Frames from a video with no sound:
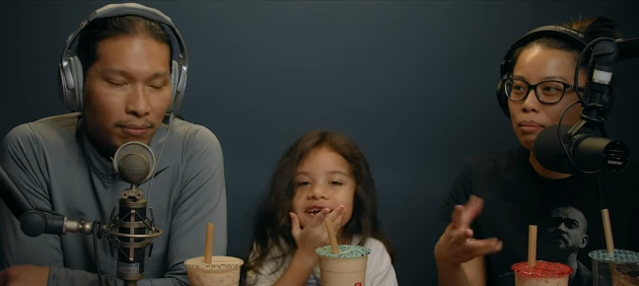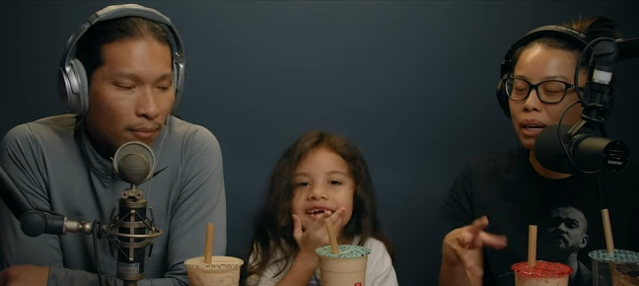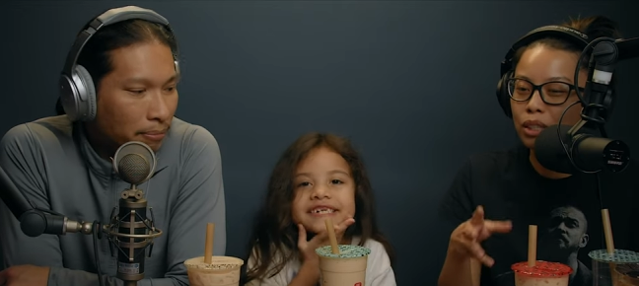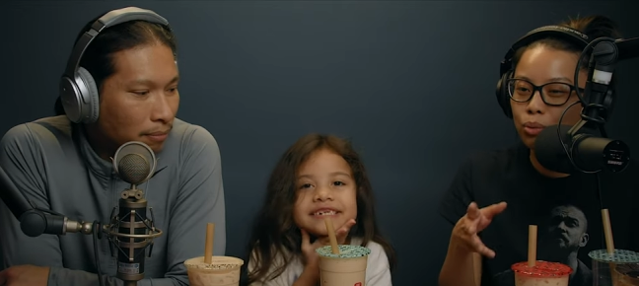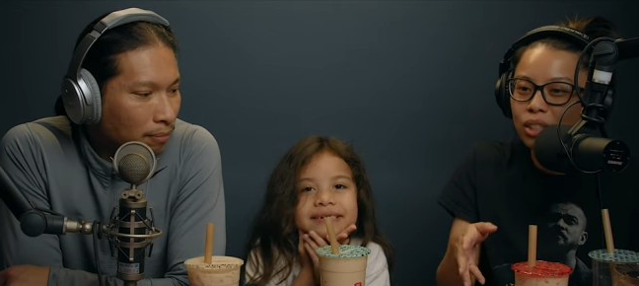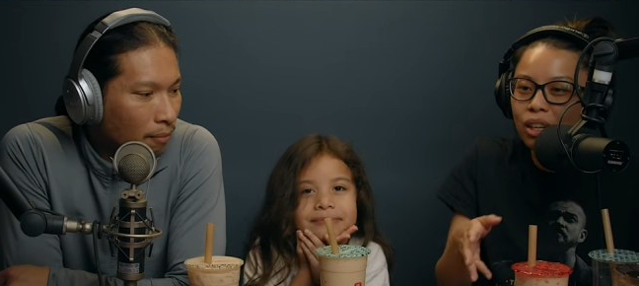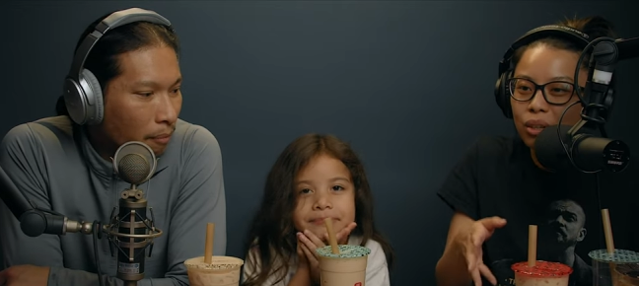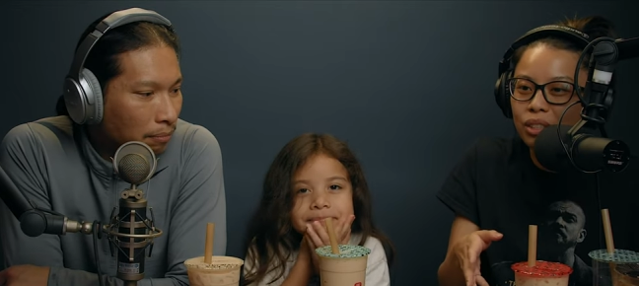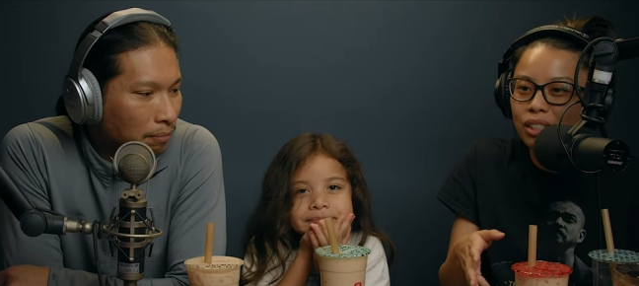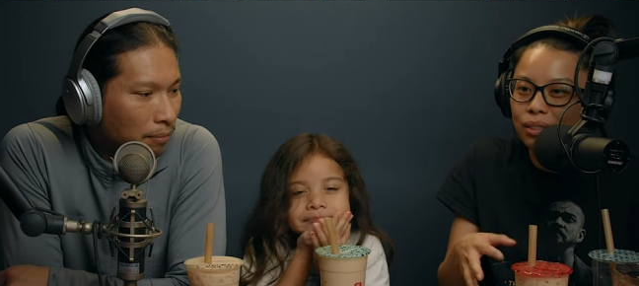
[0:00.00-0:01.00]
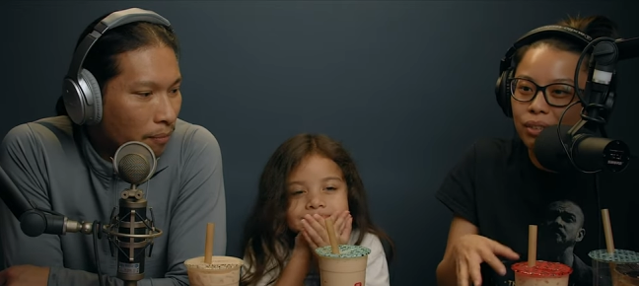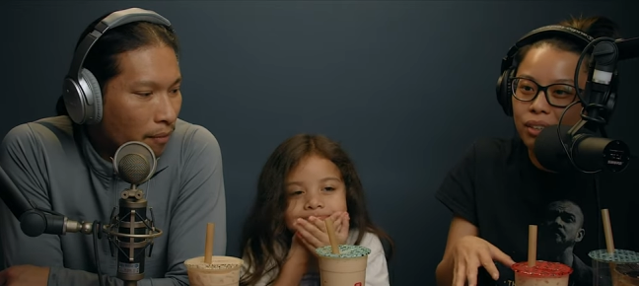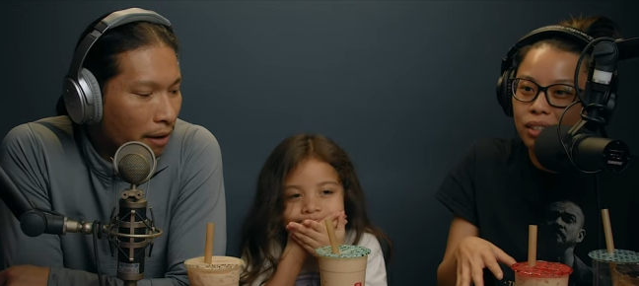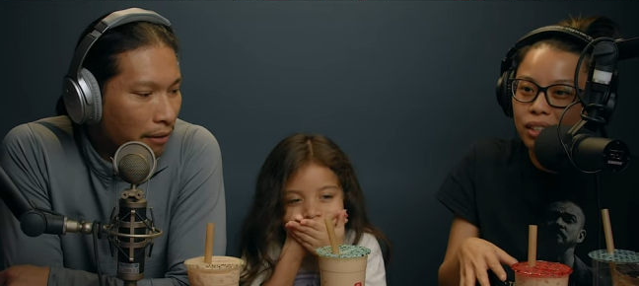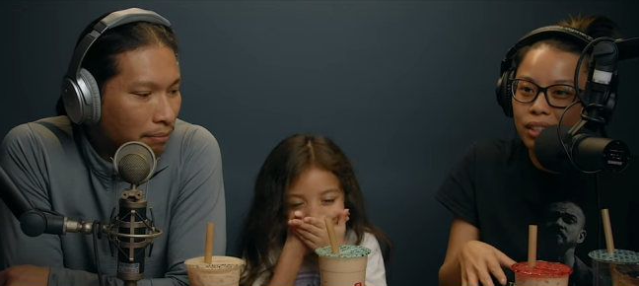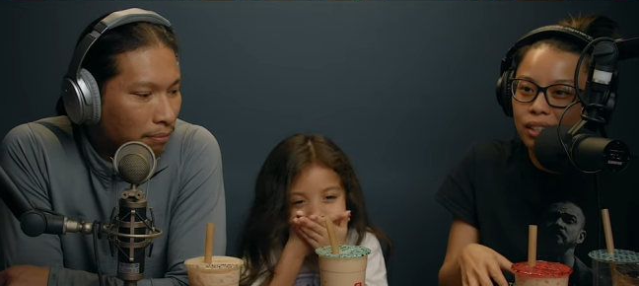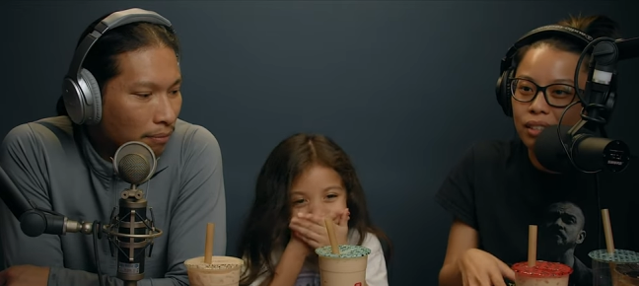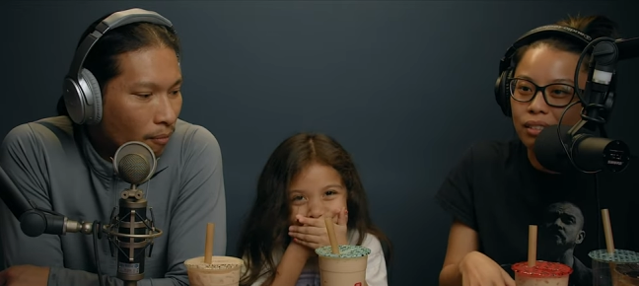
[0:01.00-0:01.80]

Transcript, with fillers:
Speaker 1: my sweet tolerance is very